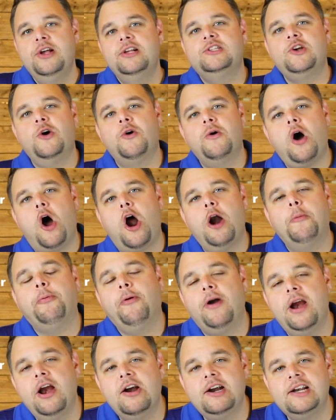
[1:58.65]
So our
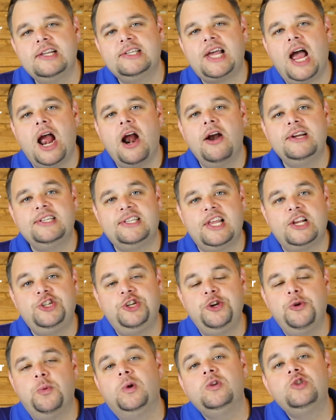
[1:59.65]
prayer and desire is
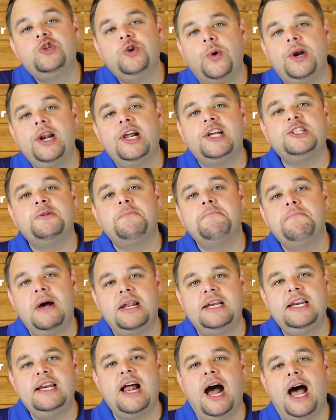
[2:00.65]
that you will join us
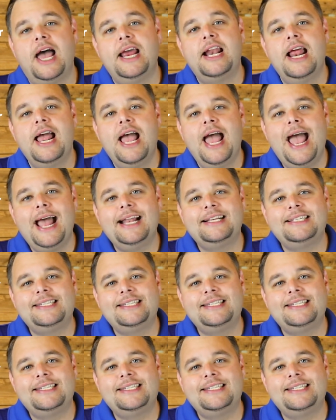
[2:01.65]
Monday night at